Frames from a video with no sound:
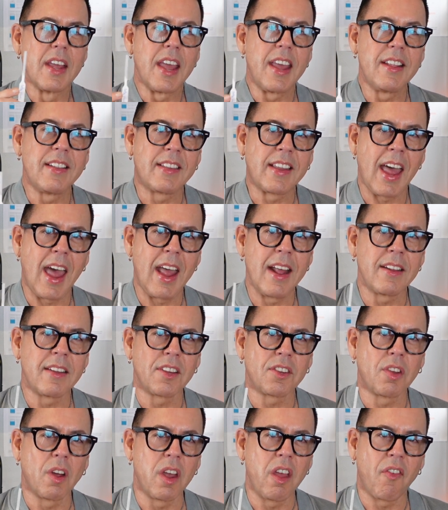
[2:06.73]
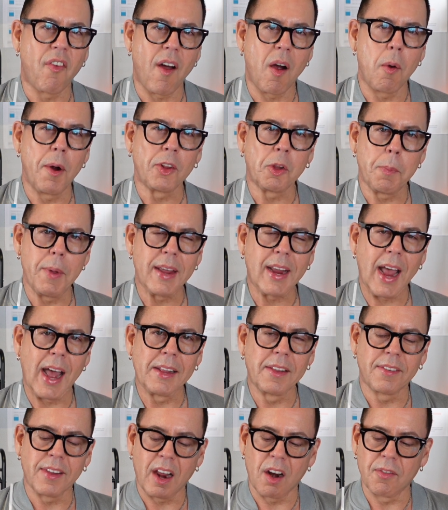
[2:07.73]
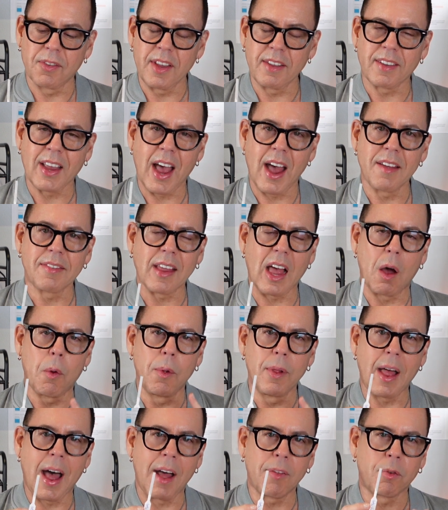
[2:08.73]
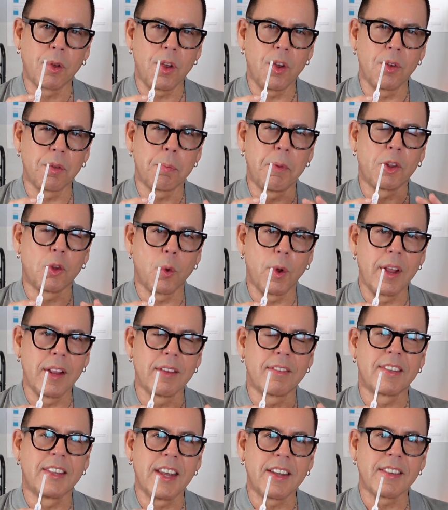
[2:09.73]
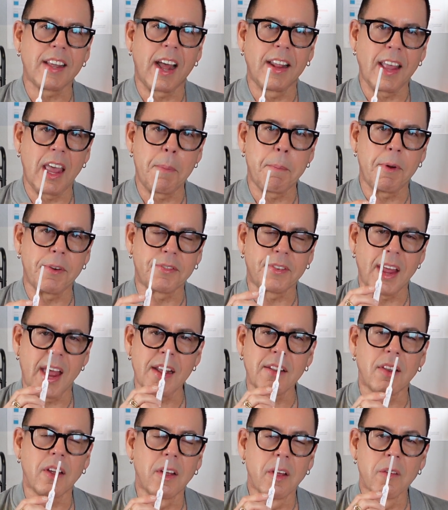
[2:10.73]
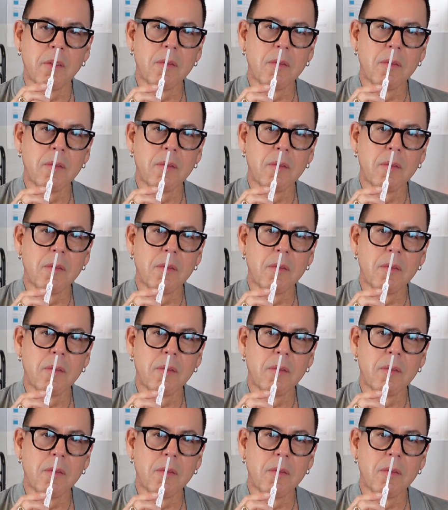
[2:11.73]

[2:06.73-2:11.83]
intense, so if I were to make candles out of these, guys, I will have to use between six and eight percent.